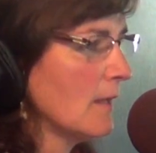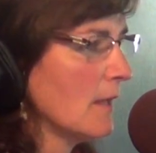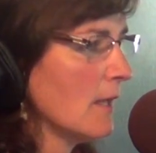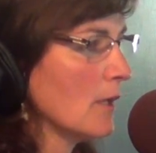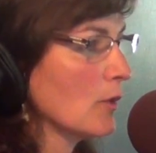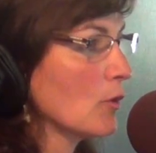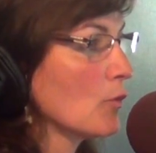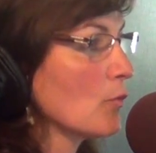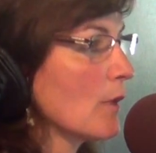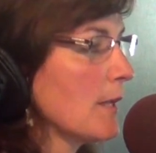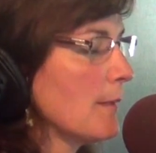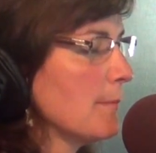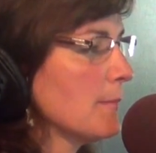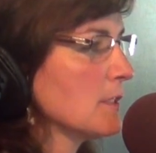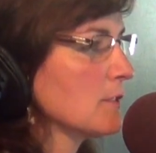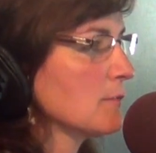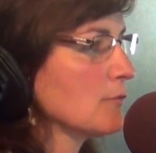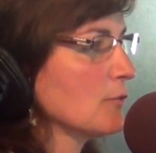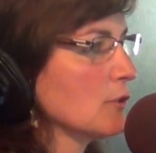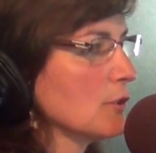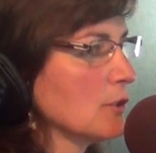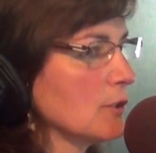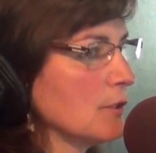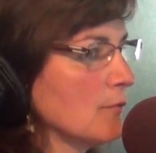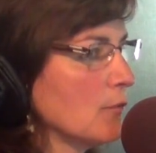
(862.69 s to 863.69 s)
agreements
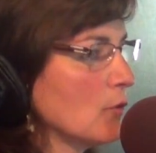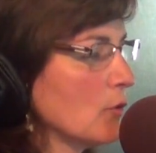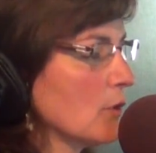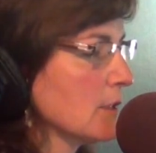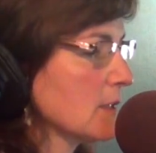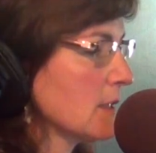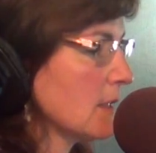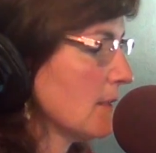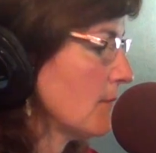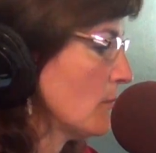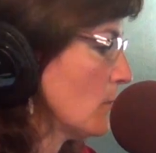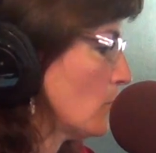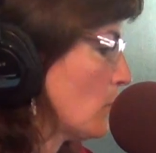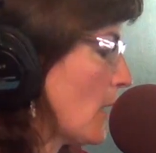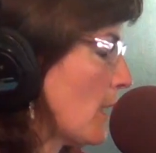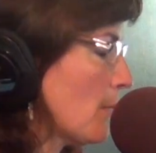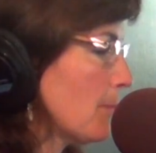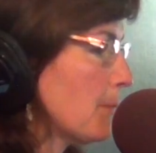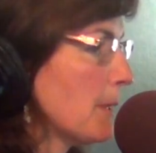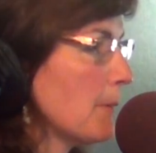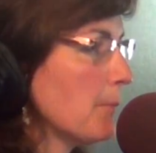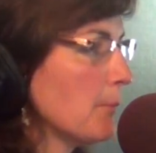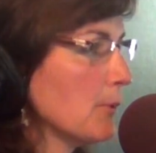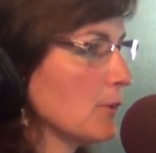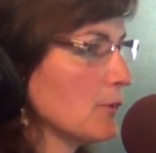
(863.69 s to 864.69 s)
for a divorce even while
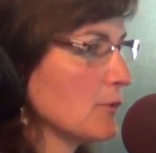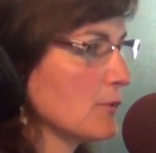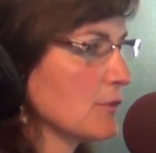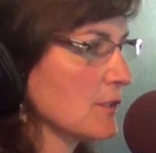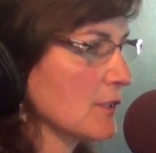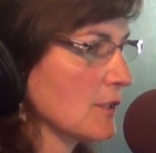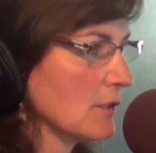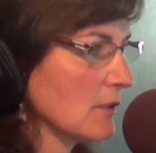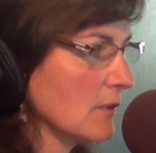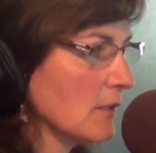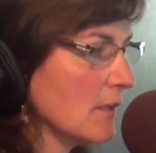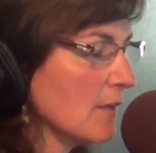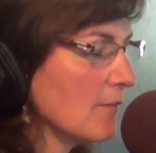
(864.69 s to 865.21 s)
people are still